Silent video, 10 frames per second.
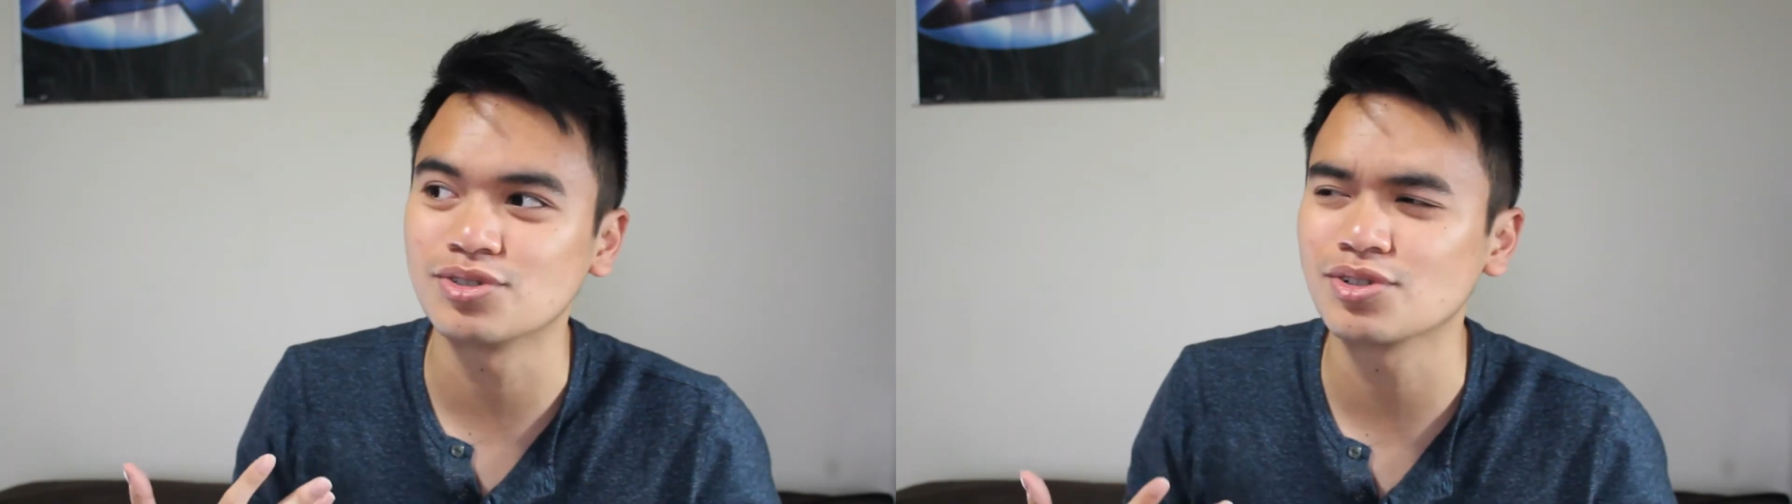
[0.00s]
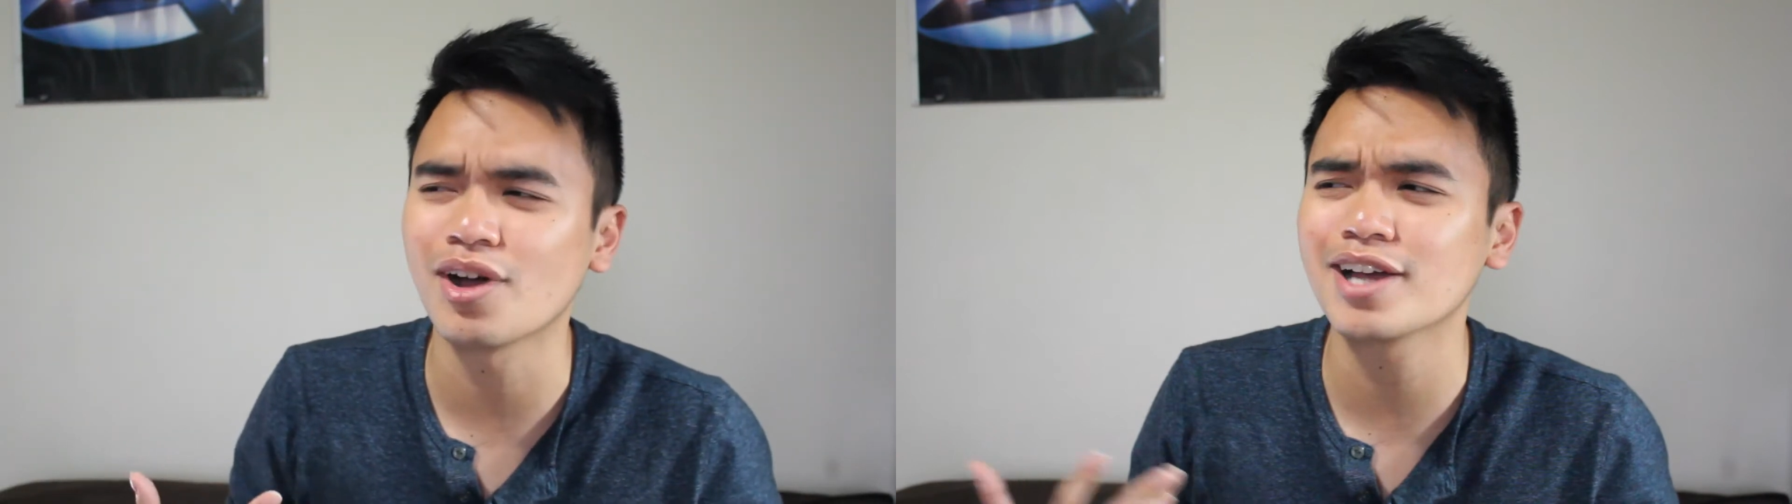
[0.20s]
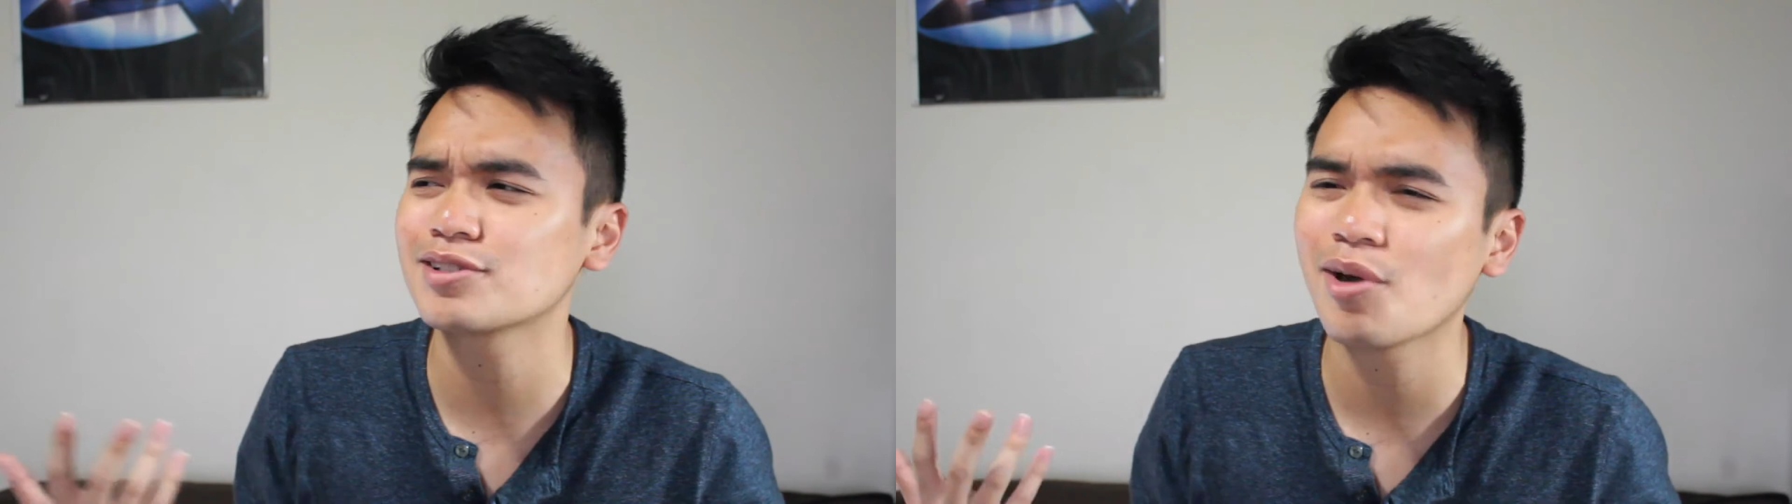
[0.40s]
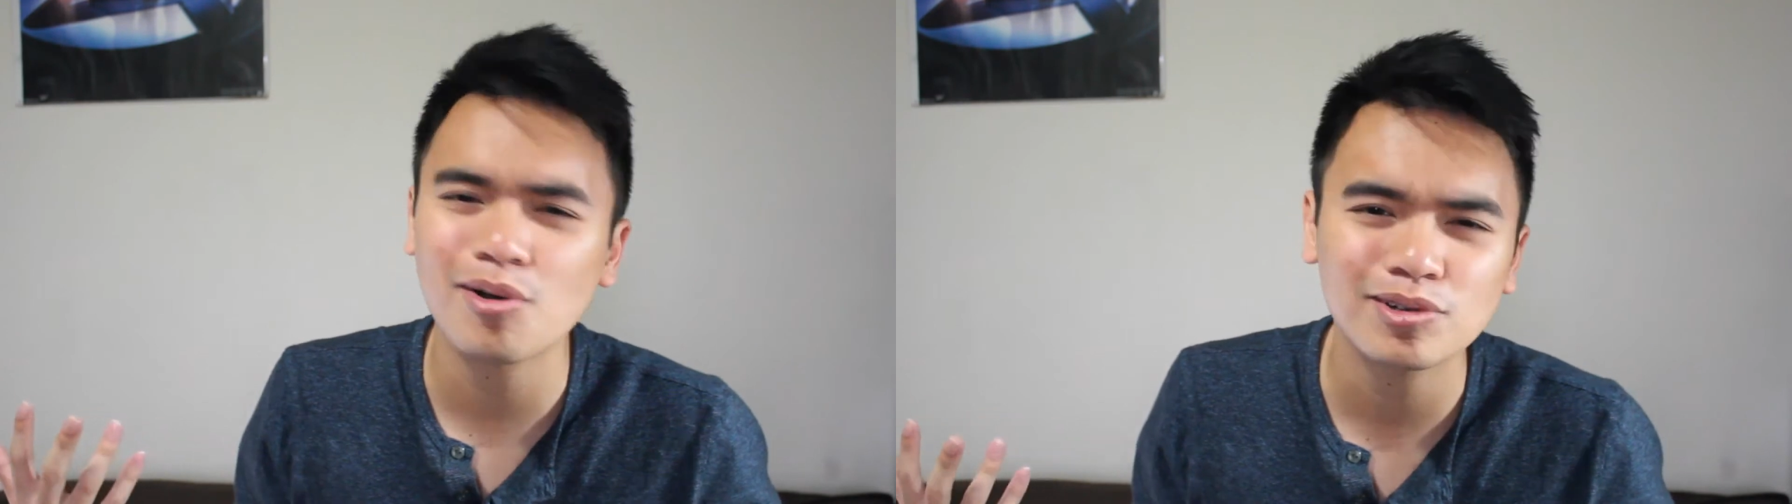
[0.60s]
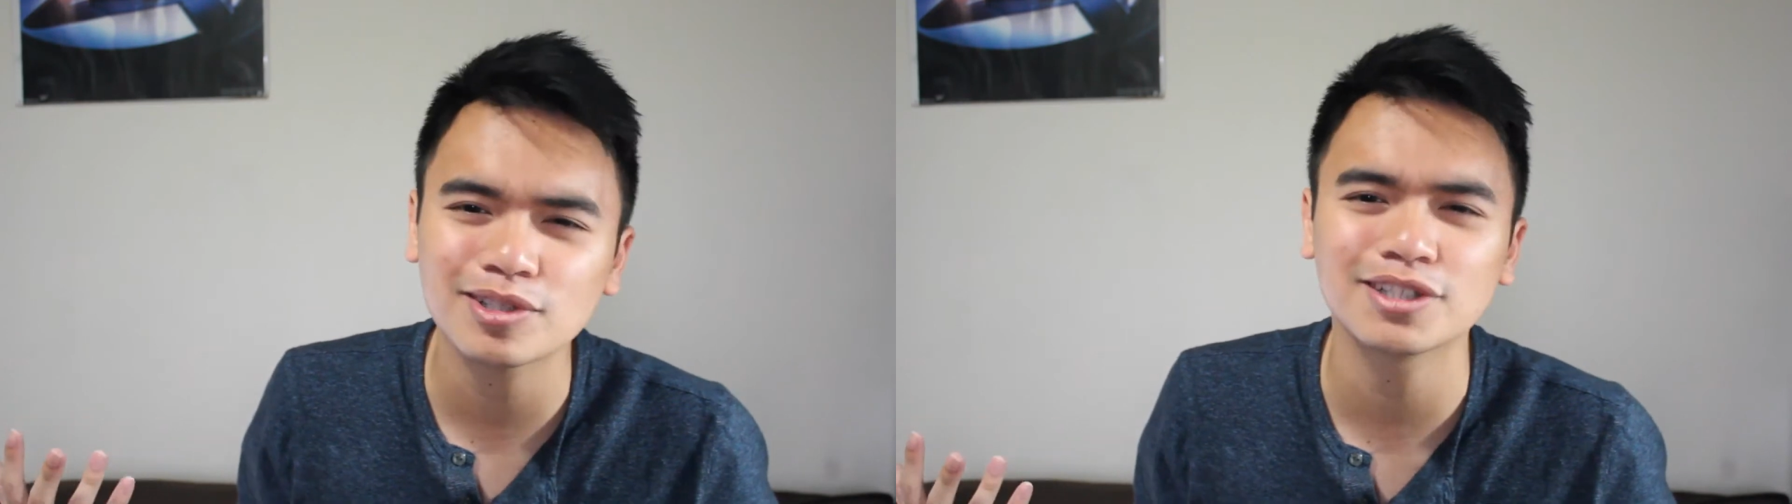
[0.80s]
so I
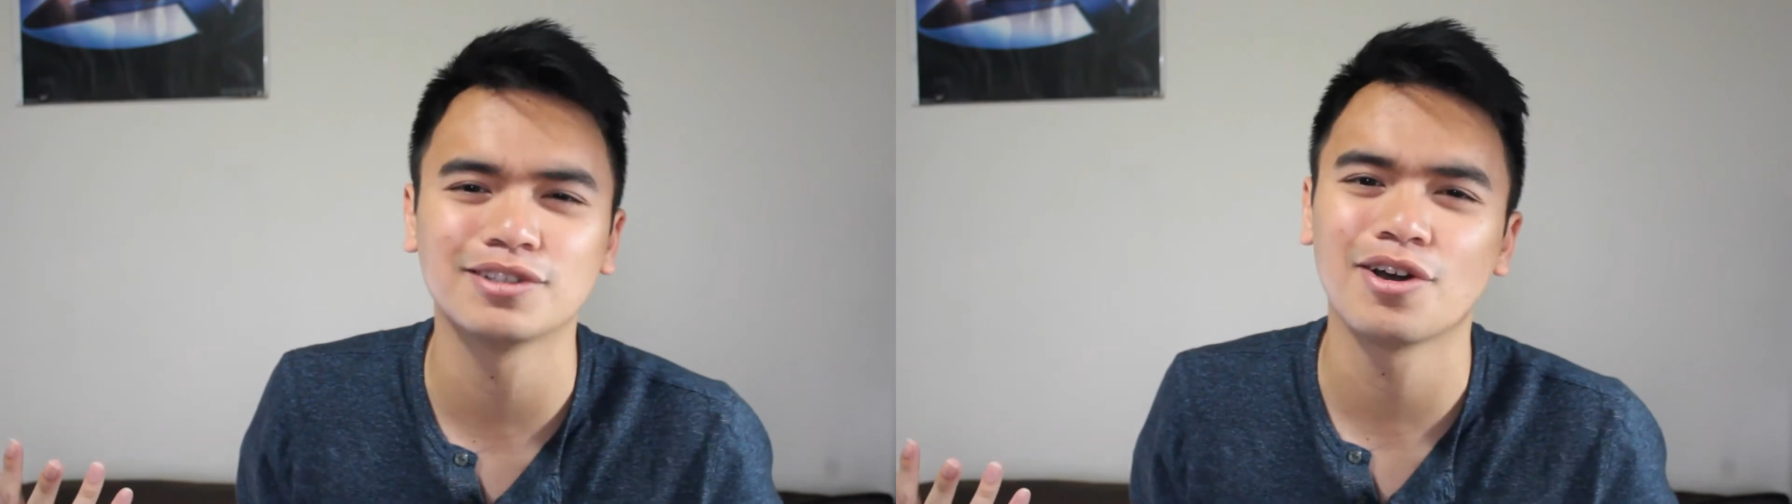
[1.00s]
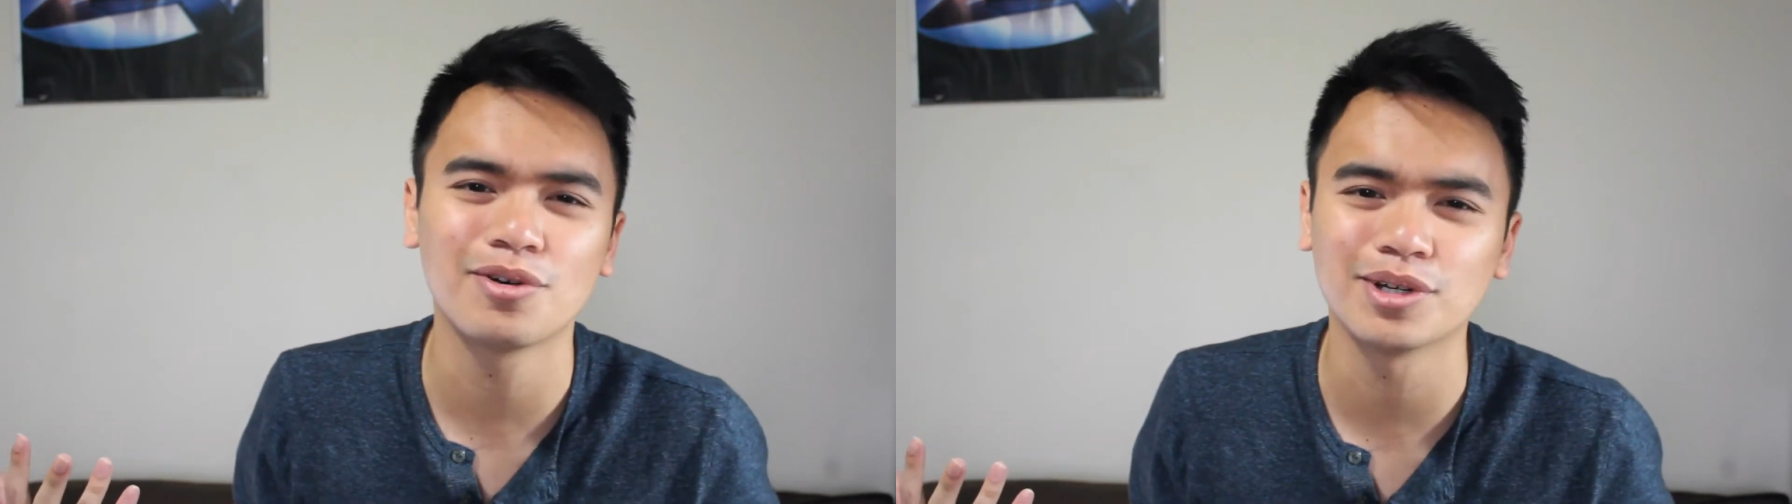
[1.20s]
totally know